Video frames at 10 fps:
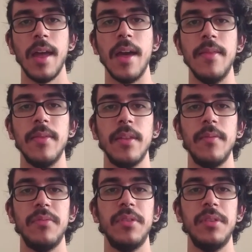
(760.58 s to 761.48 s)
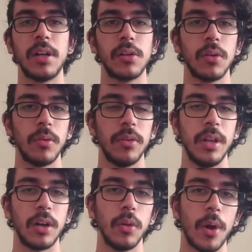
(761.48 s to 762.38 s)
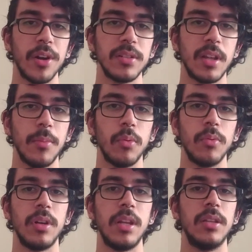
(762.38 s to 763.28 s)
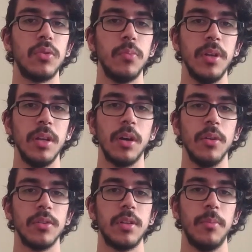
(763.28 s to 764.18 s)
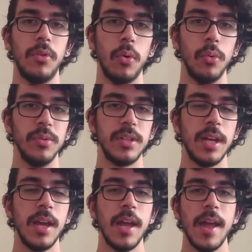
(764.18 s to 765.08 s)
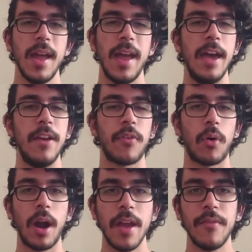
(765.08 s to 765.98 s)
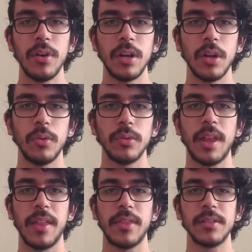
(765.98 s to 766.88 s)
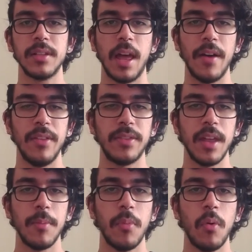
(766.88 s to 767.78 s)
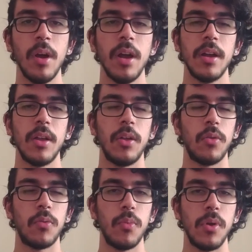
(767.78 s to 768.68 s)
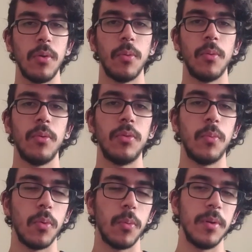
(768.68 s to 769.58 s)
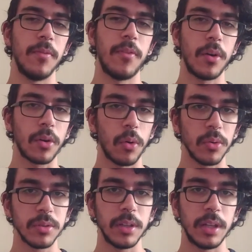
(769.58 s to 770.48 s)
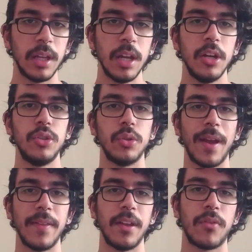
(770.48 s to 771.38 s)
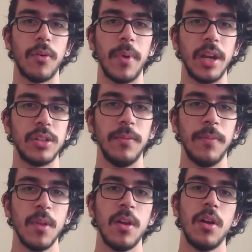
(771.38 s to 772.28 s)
and the global hash table will need to be on some nodes. And for every node that doesn't have the table, it will be very costly to get the information